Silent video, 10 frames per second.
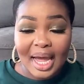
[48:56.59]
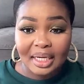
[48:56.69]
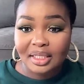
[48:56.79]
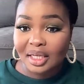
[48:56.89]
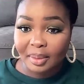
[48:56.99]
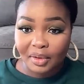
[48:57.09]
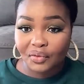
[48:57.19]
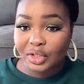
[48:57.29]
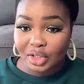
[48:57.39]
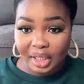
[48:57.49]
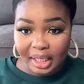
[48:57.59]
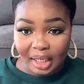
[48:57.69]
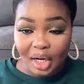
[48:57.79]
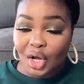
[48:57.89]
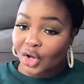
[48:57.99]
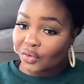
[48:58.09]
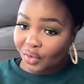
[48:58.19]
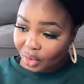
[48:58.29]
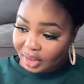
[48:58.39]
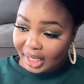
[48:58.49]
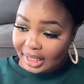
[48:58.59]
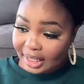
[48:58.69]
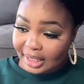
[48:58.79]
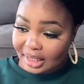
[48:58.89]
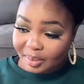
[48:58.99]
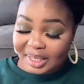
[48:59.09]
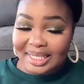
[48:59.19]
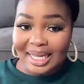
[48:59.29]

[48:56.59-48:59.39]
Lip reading: and it's going to be frustrating for all the other customers.